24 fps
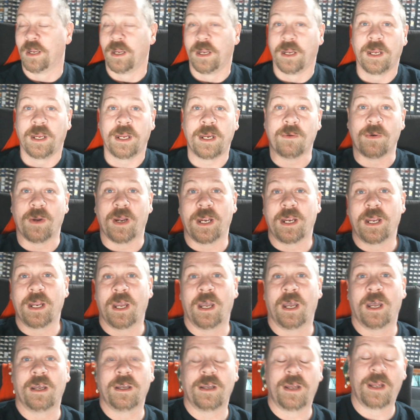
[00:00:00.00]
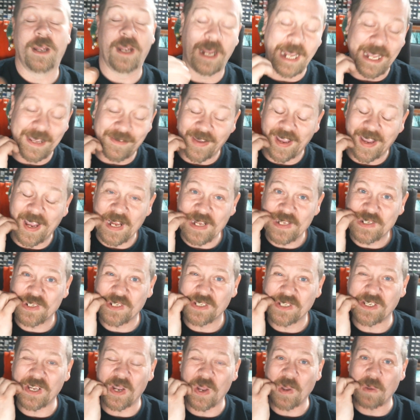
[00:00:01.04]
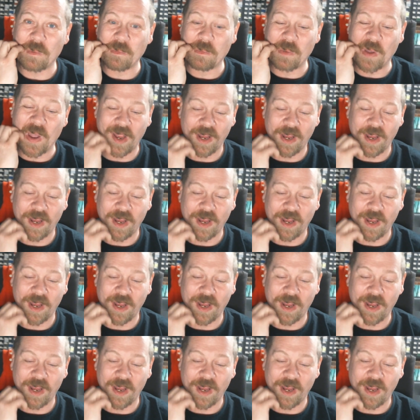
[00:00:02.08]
Anyway, I have had some,